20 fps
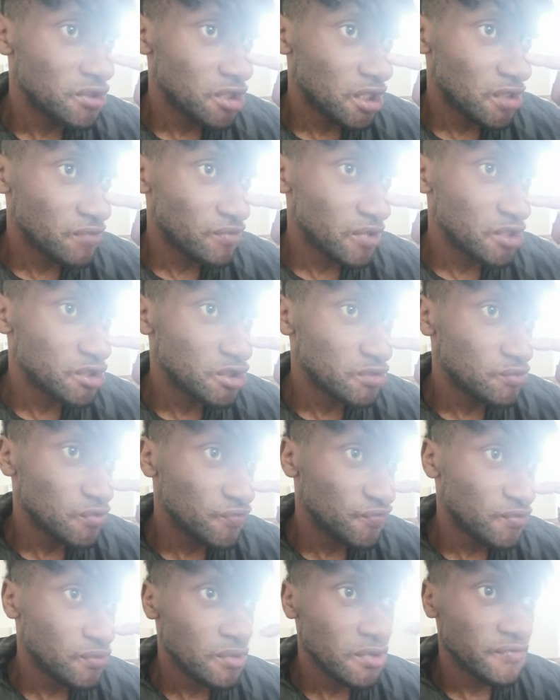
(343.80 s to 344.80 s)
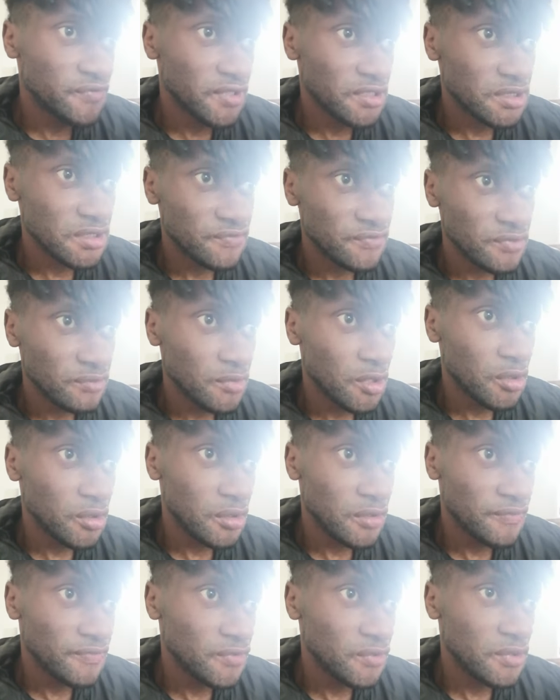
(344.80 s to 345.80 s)
the generation before is faster than
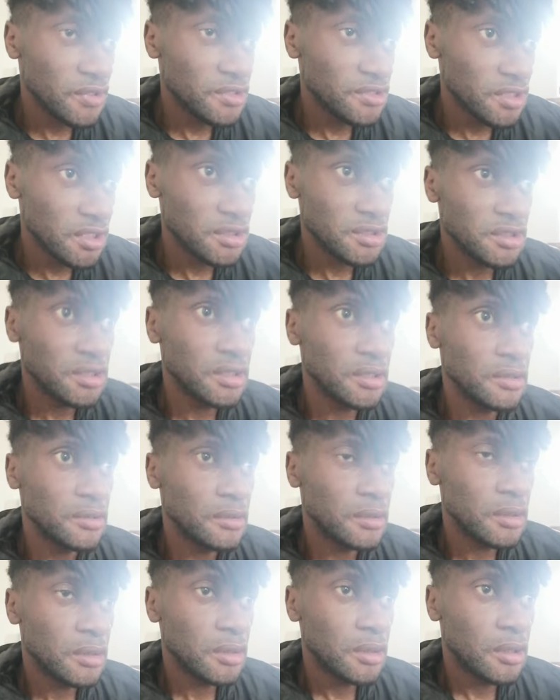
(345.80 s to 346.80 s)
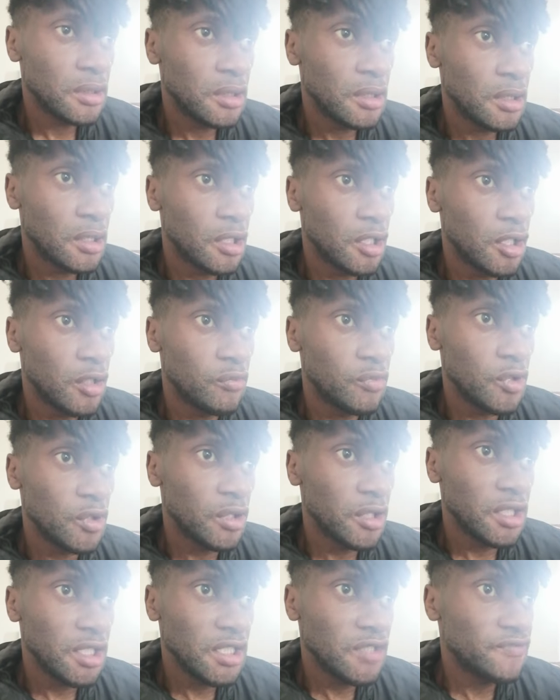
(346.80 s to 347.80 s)
my 3060.
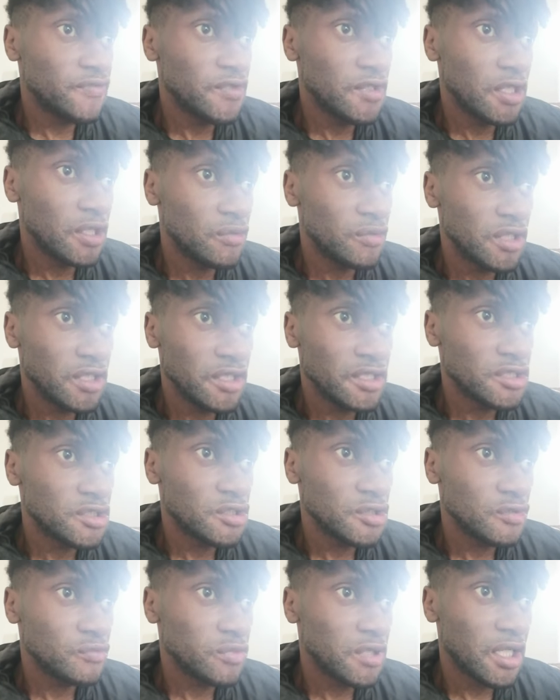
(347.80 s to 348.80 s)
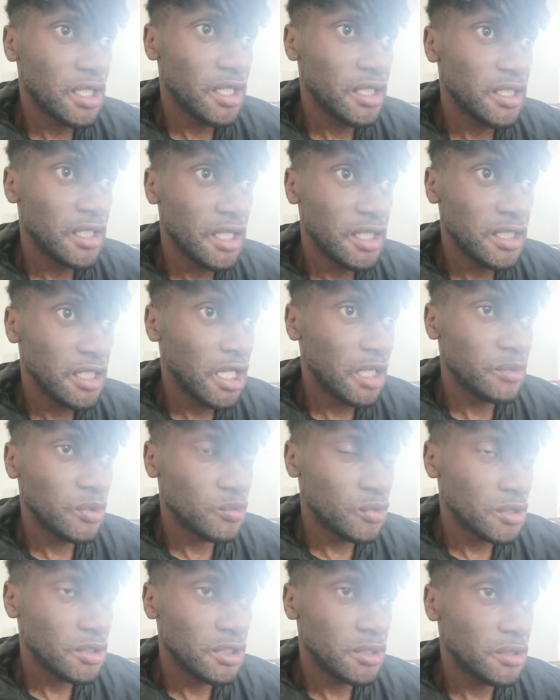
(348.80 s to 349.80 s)
But like, even though he could still play any game
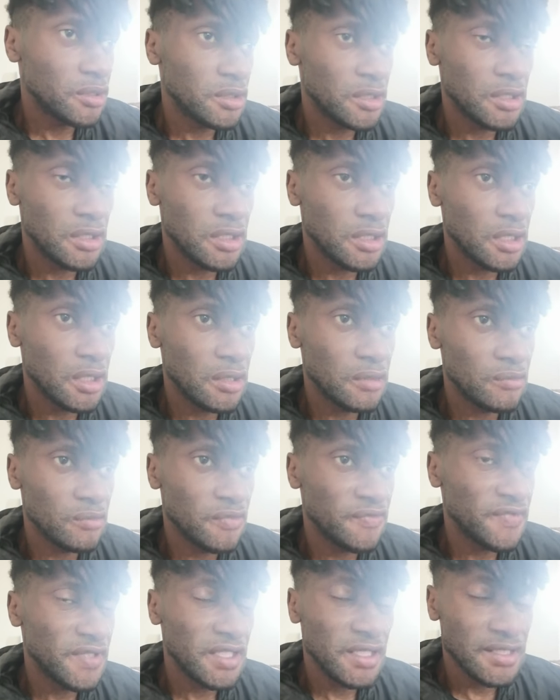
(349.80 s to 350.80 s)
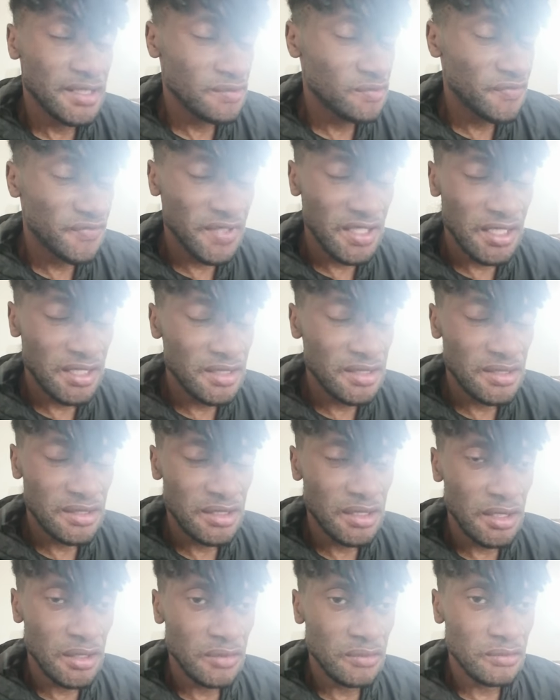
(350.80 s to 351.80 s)
he wanted on it, you know, with ease,
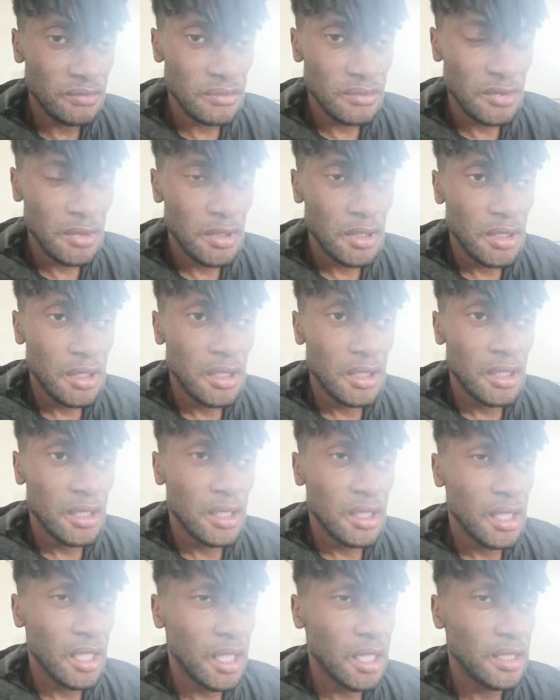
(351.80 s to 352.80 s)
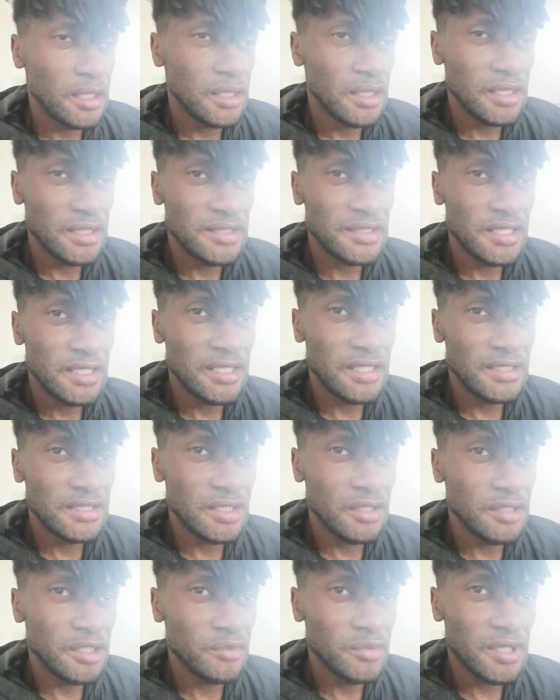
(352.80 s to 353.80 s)
you know. And he said
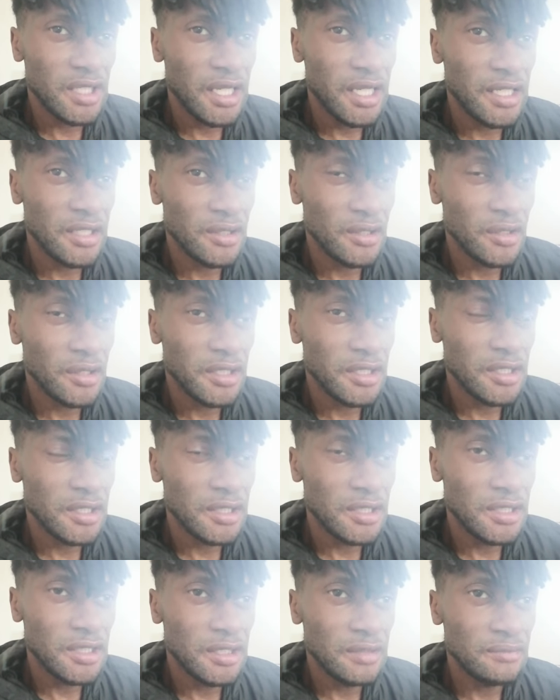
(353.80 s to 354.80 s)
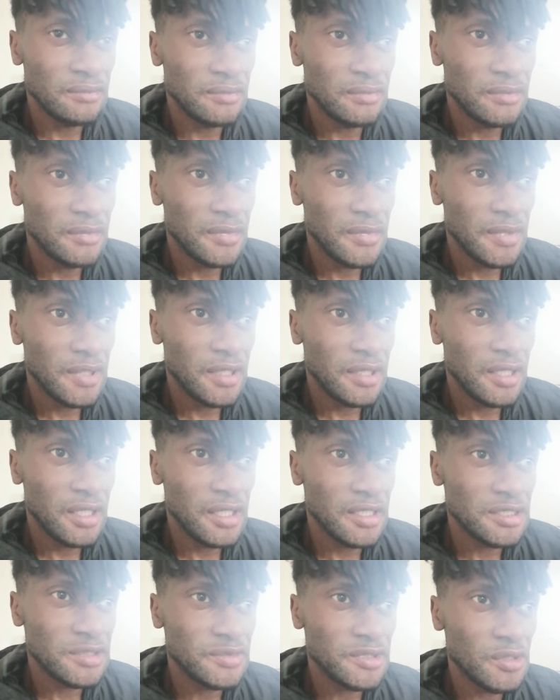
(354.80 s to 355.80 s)
he's only playing like
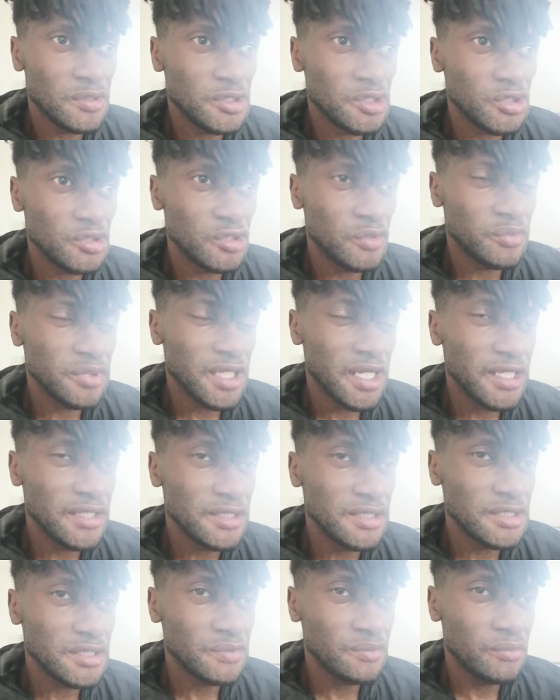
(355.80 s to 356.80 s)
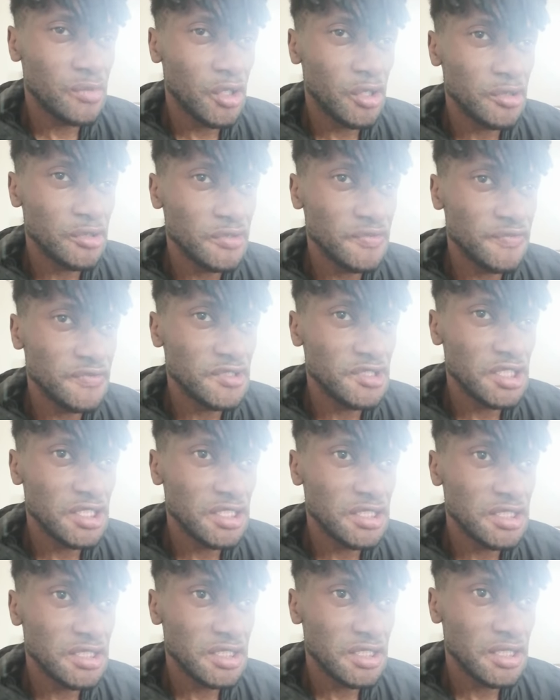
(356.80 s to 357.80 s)
it's sort of playing this mod of
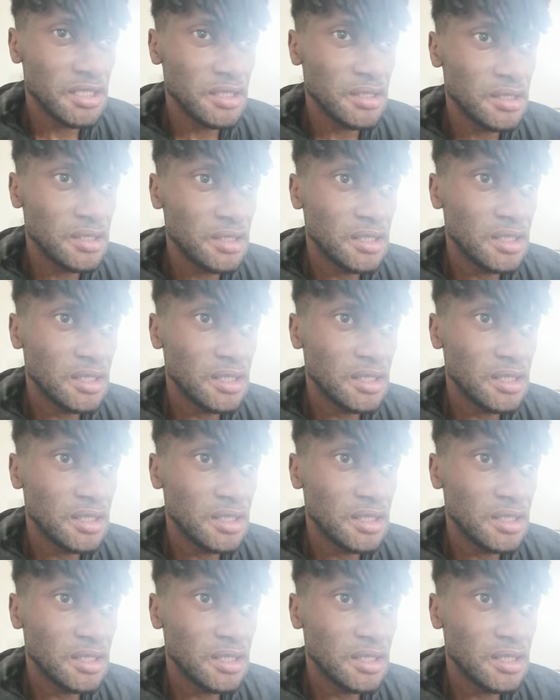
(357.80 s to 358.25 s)
GTA,